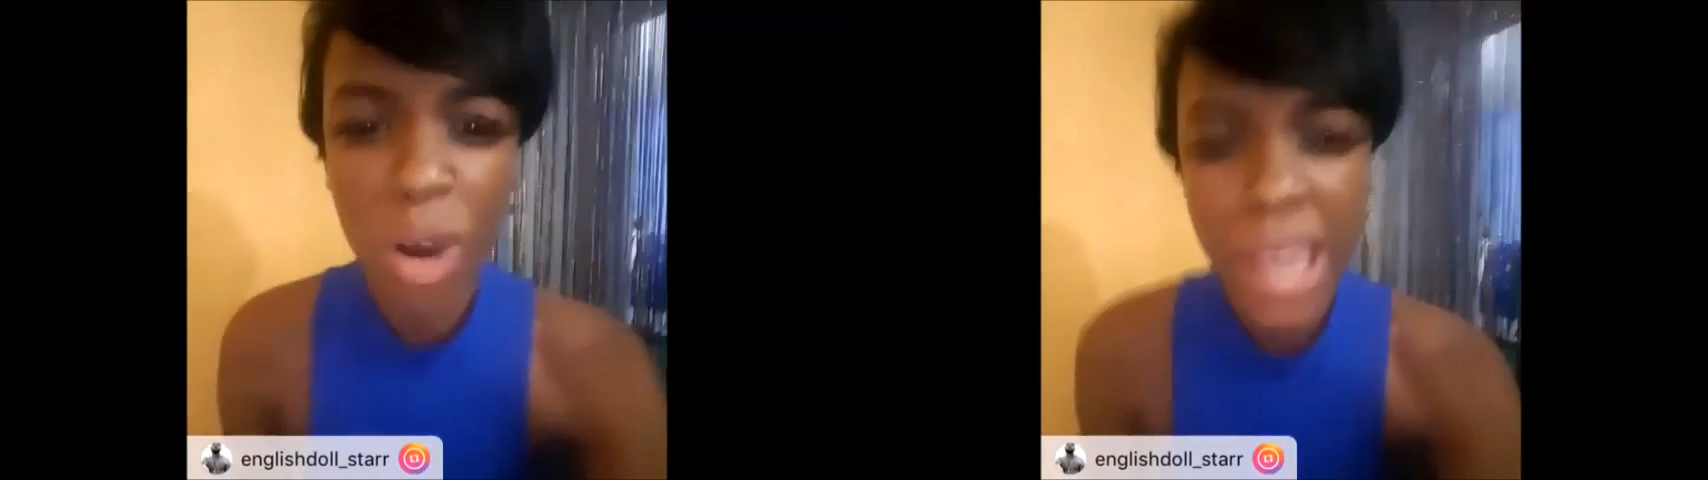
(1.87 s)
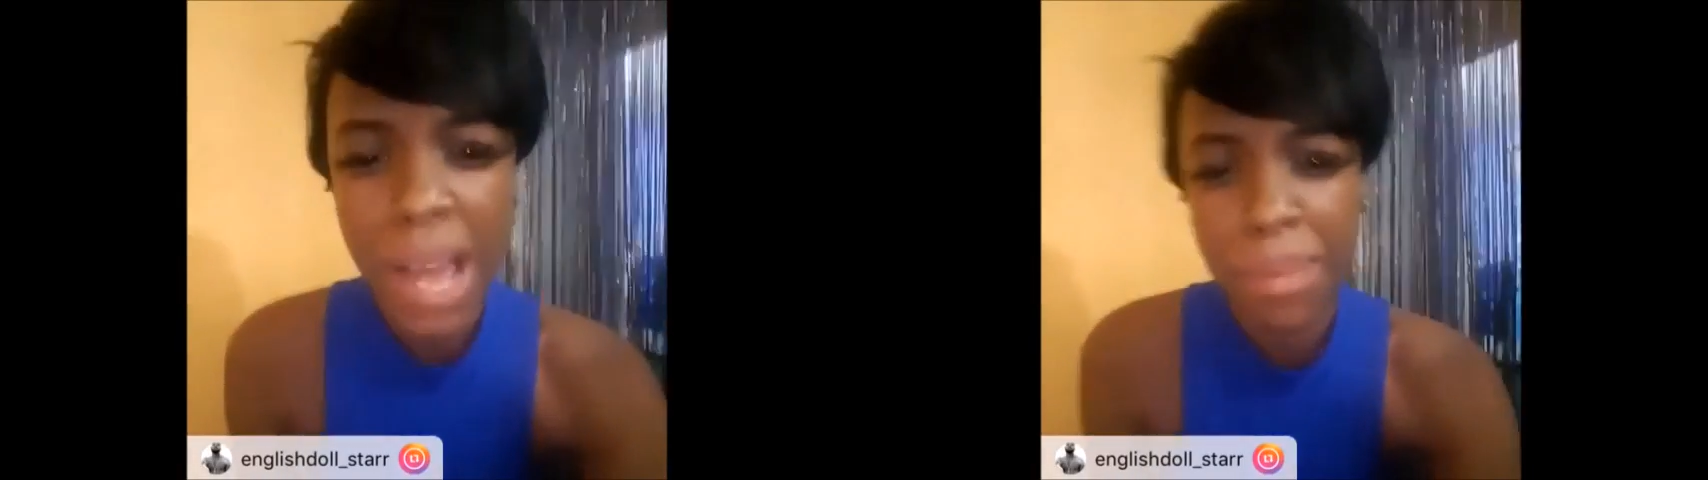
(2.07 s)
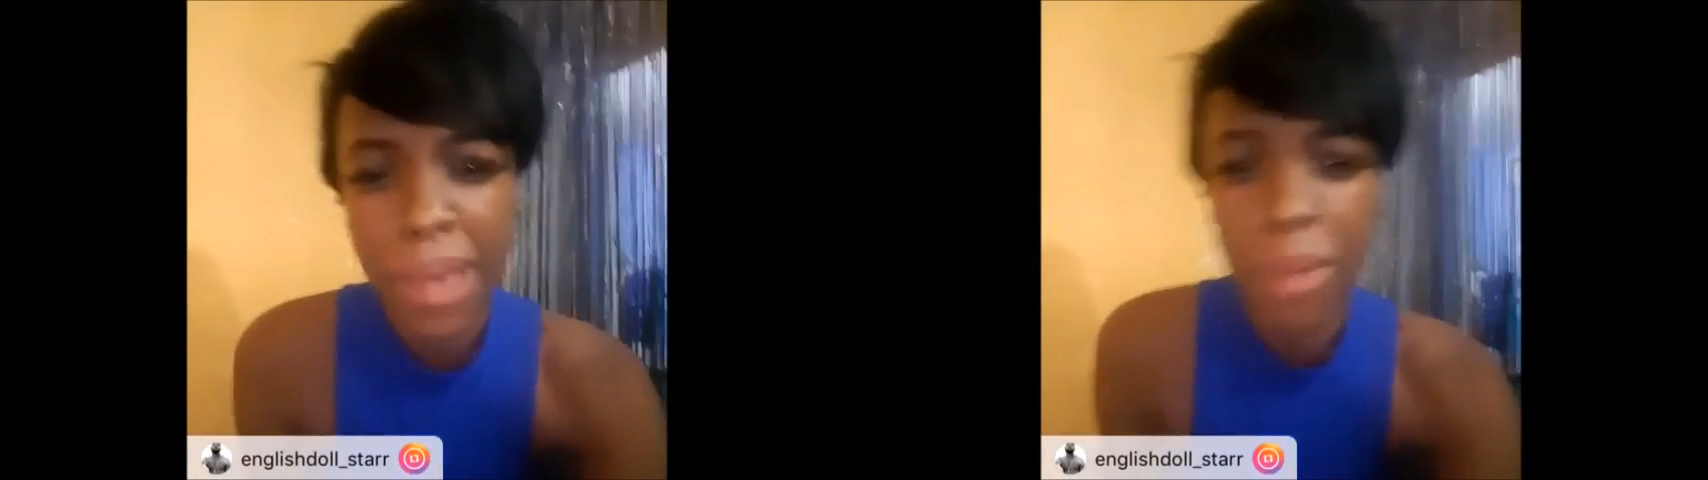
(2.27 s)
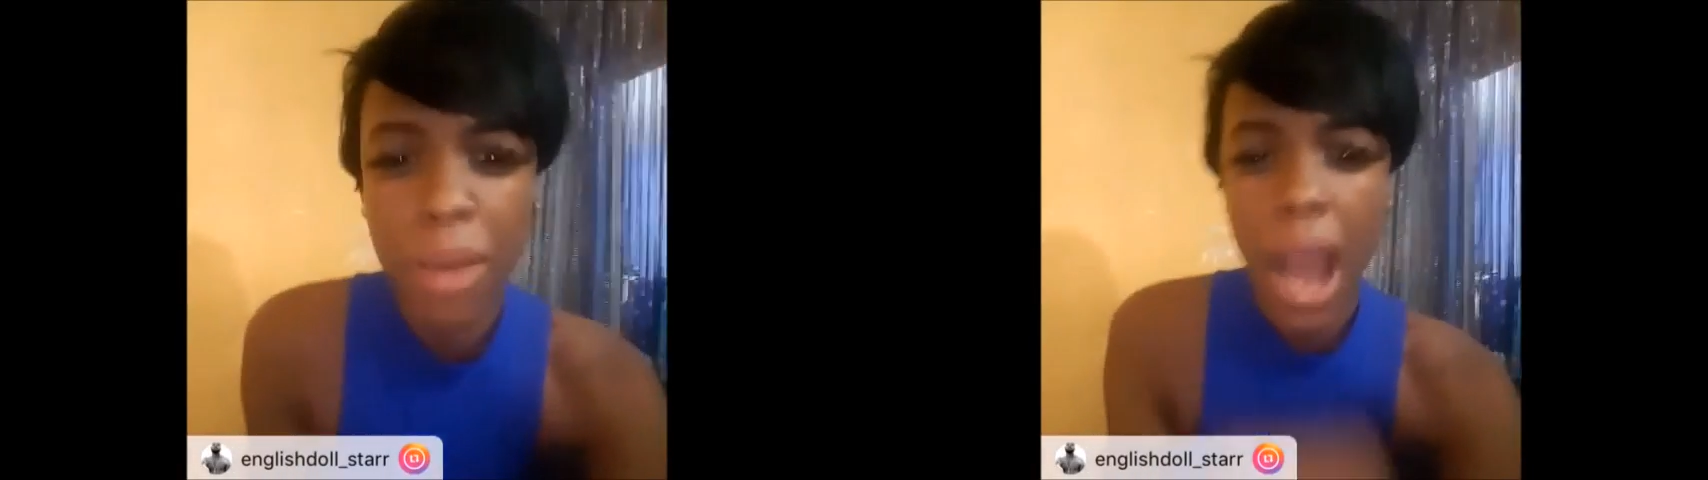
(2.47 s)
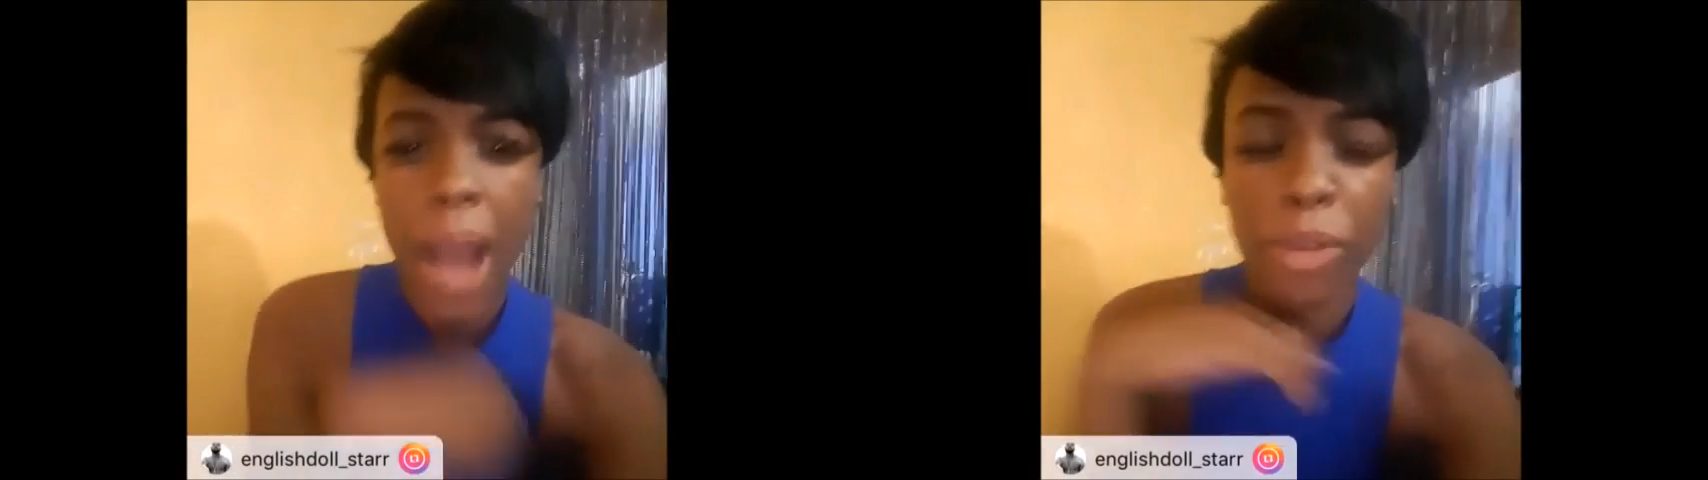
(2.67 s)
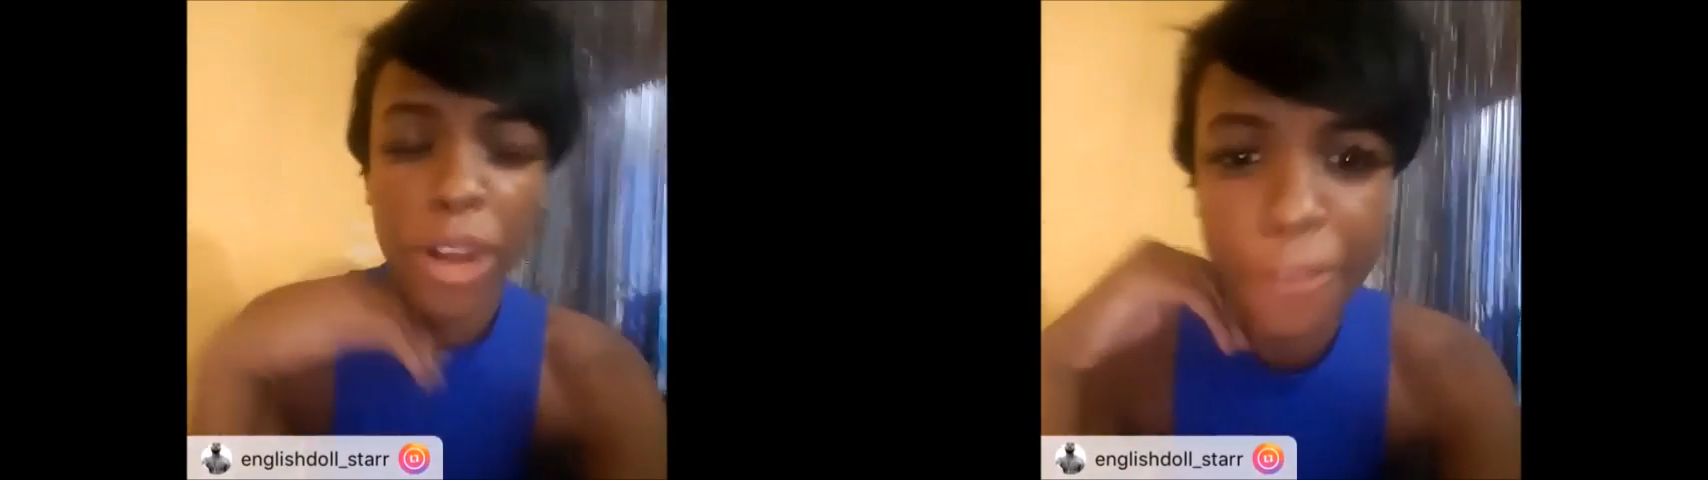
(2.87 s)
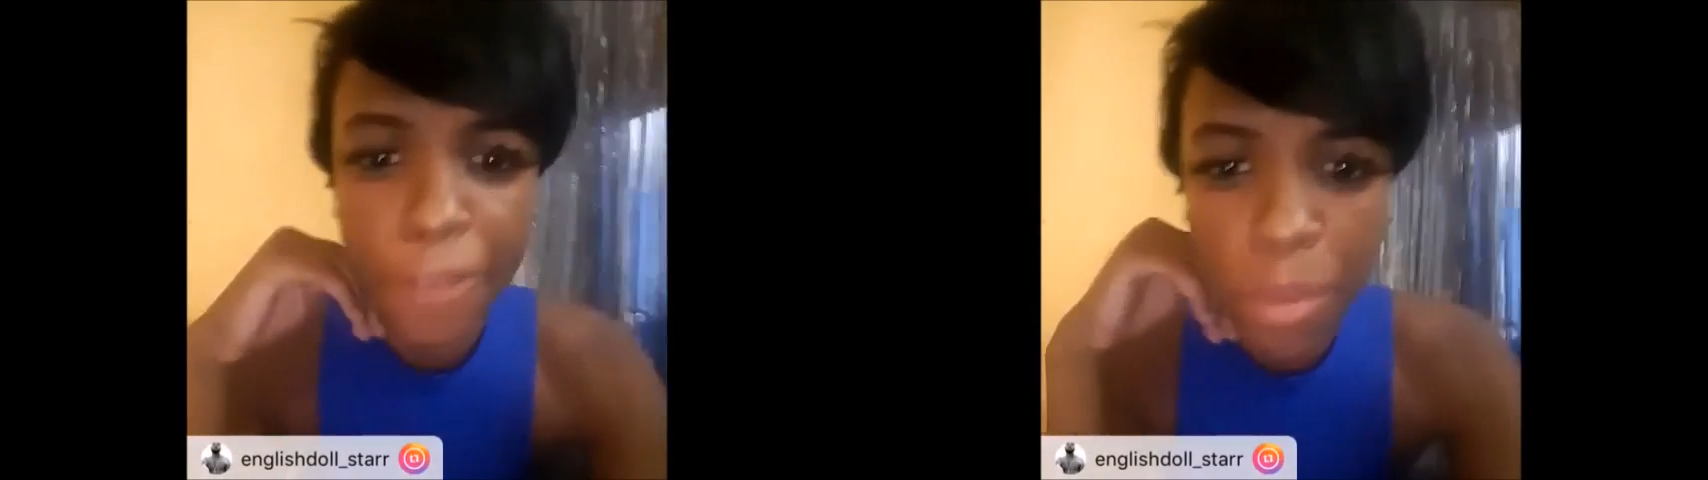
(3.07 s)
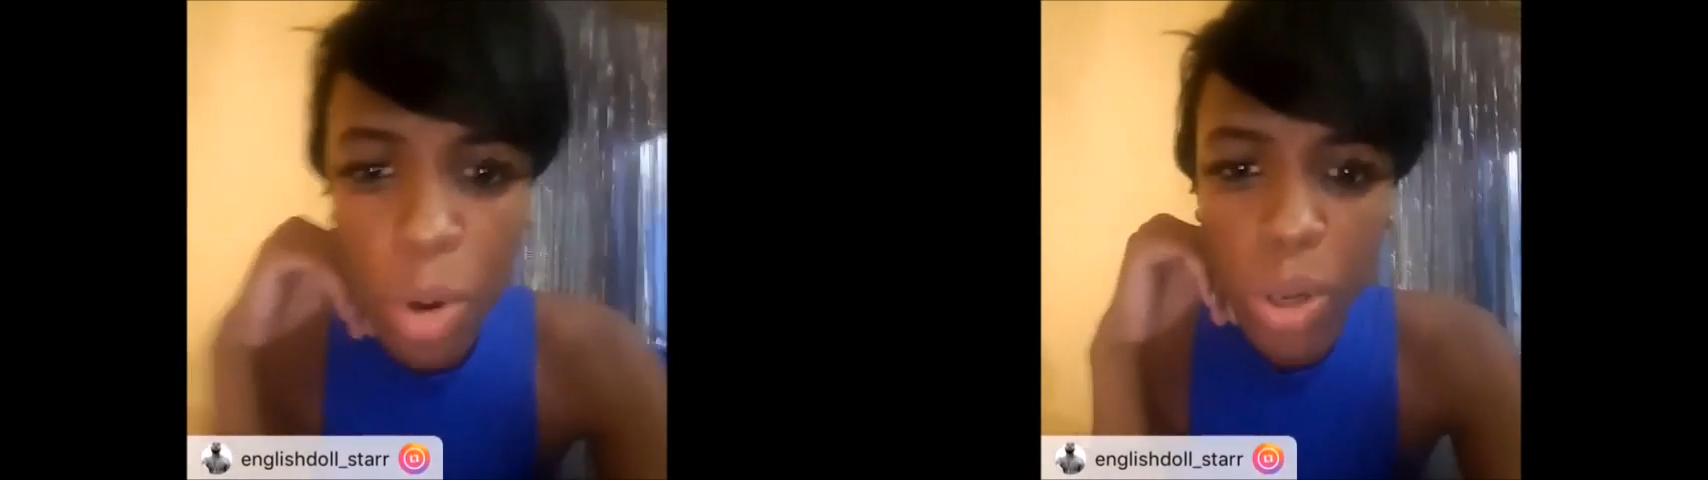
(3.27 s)
Oh, girl pay
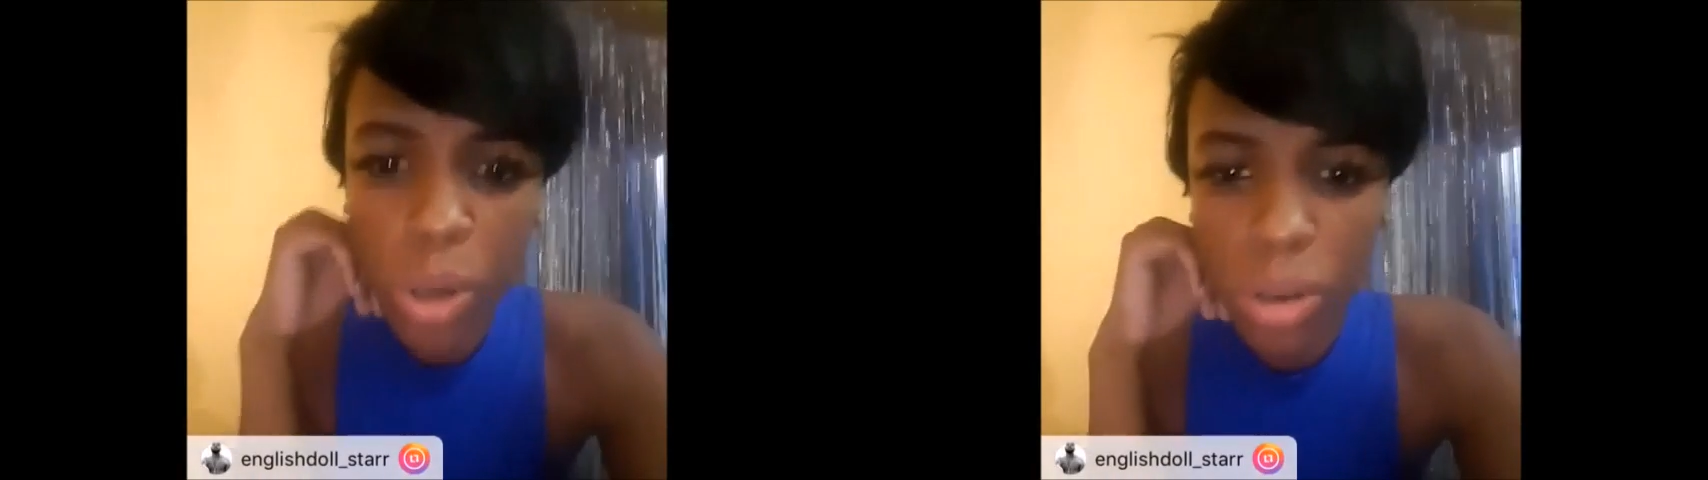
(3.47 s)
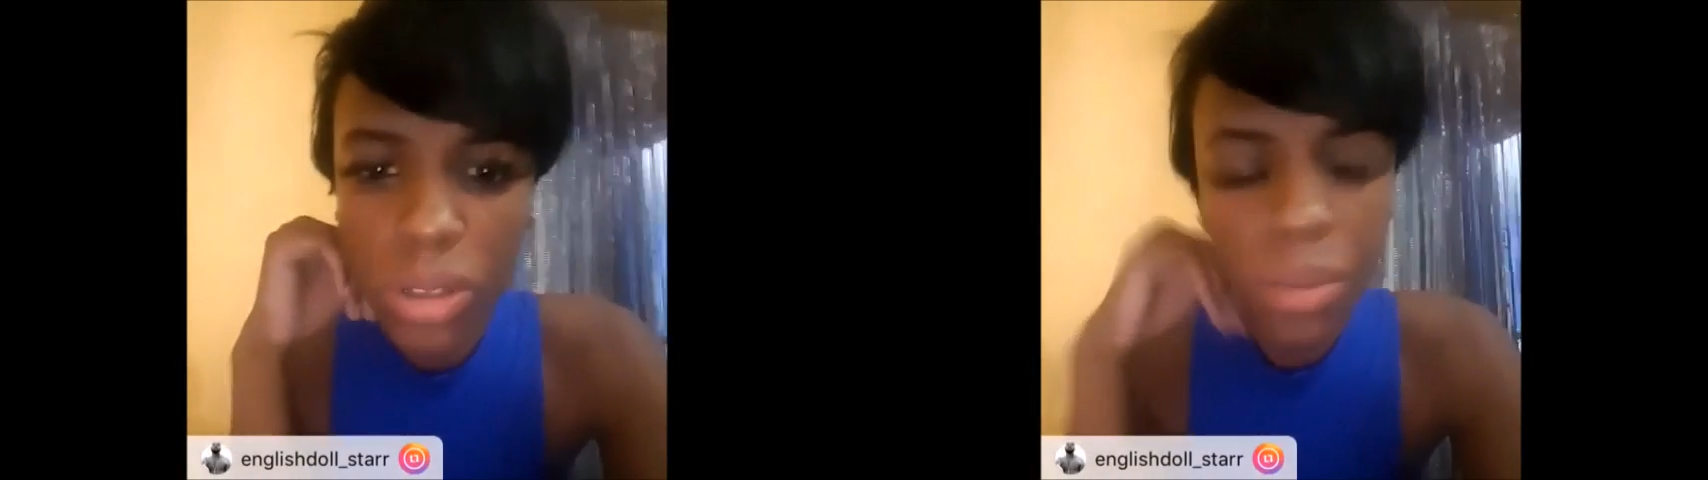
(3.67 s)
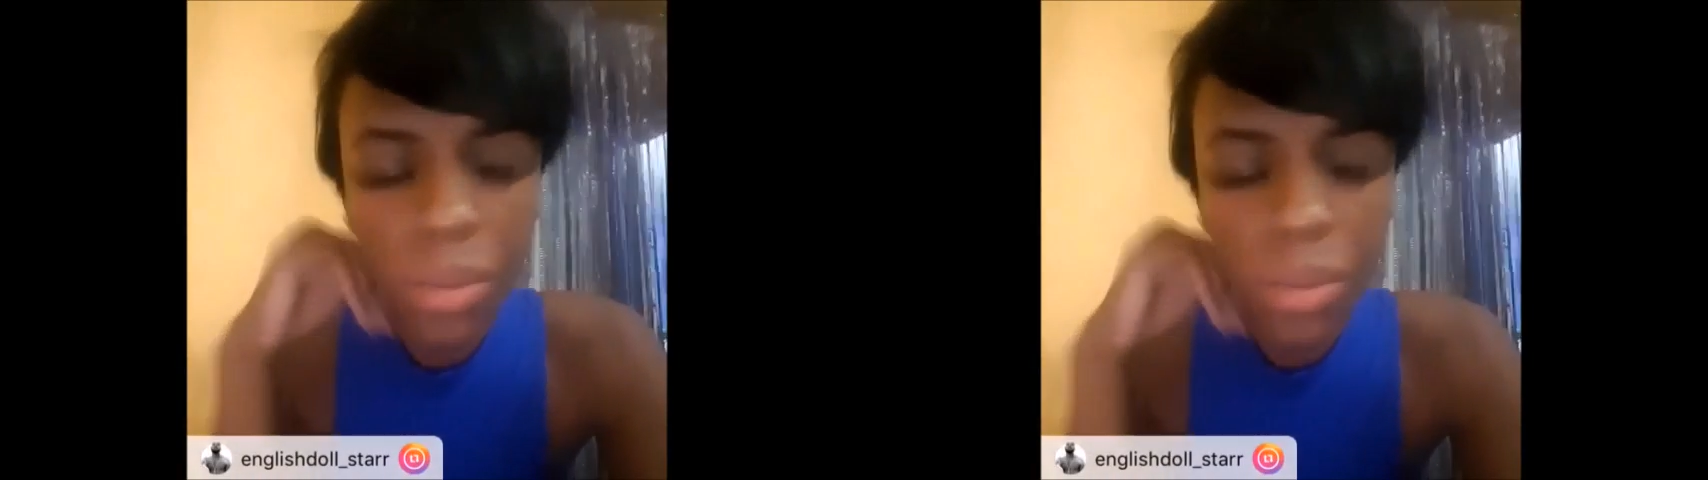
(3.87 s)
rent for board house.